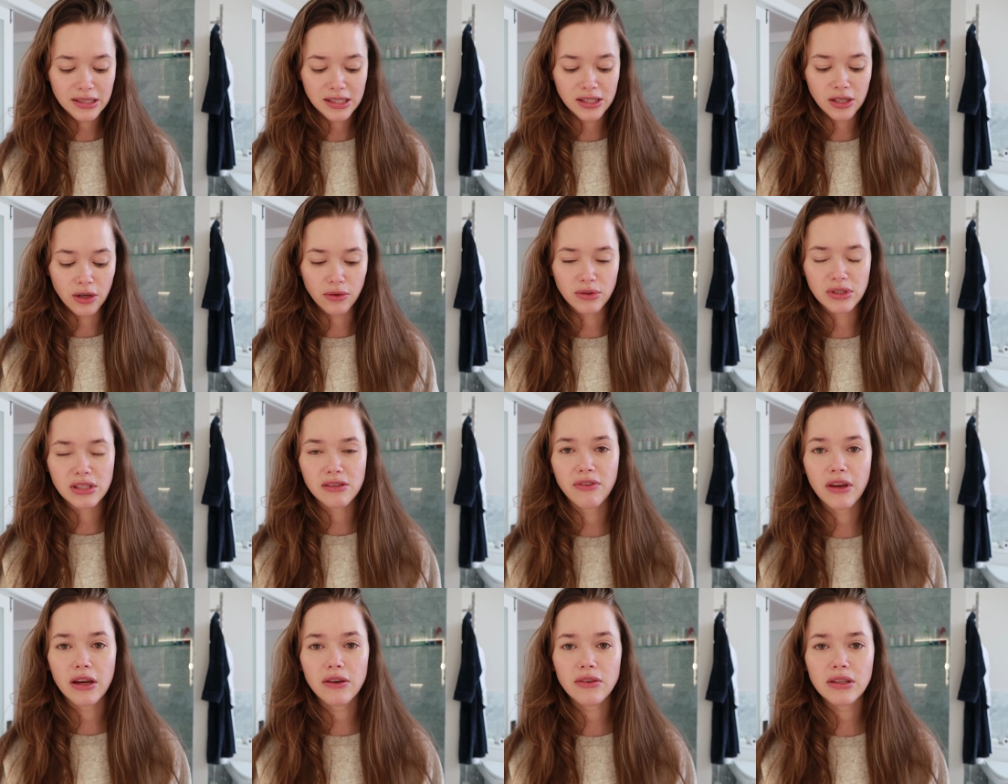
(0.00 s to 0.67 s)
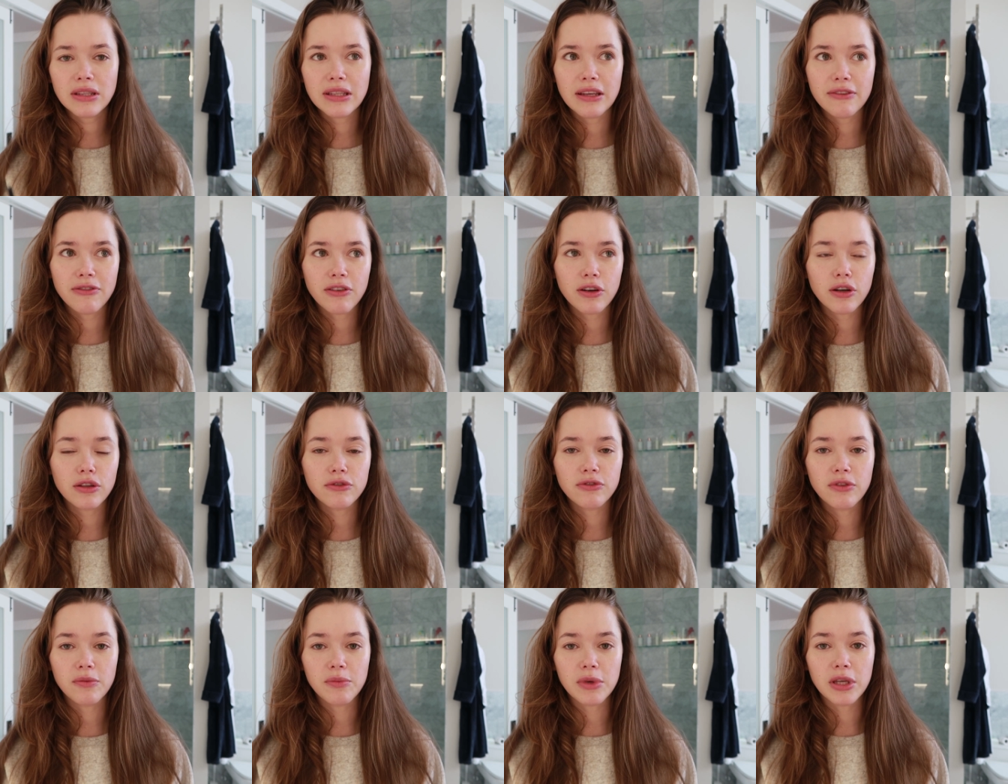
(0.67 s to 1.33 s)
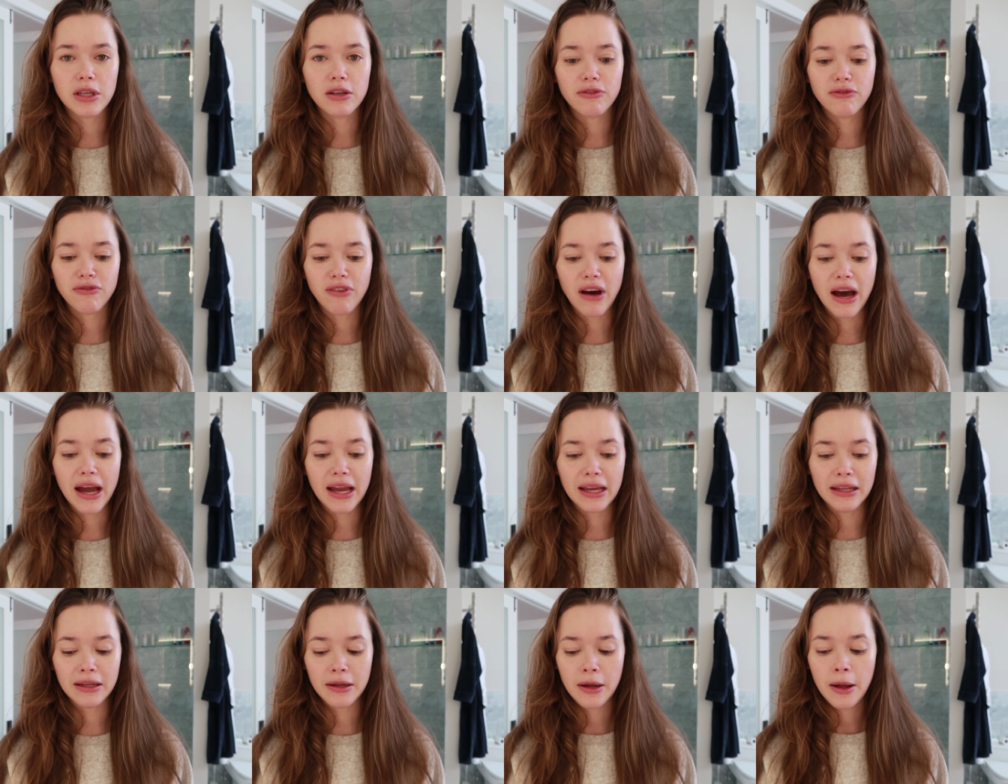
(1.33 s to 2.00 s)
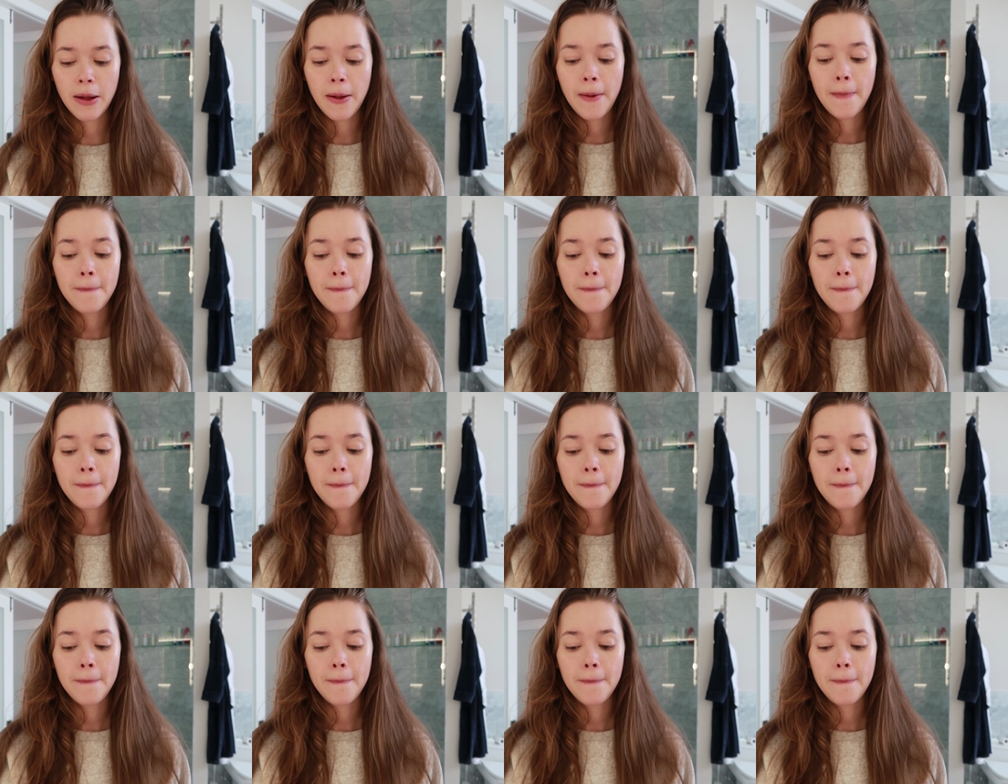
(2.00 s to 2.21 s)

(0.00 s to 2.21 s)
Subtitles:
So it's very difficult for me to find